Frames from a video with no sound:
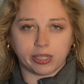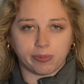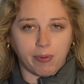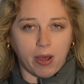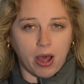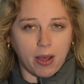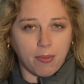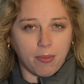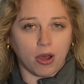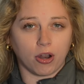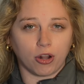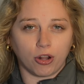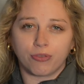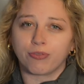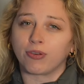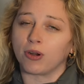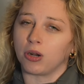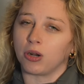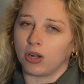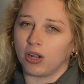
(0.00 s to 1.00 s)
spot model
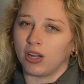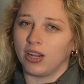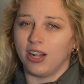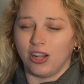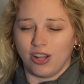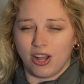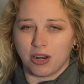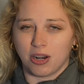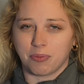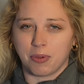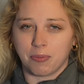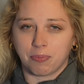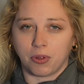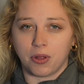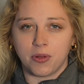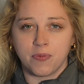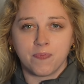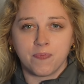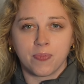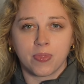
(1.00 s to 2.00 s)
for a lot of
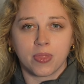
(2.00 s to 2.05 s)
people.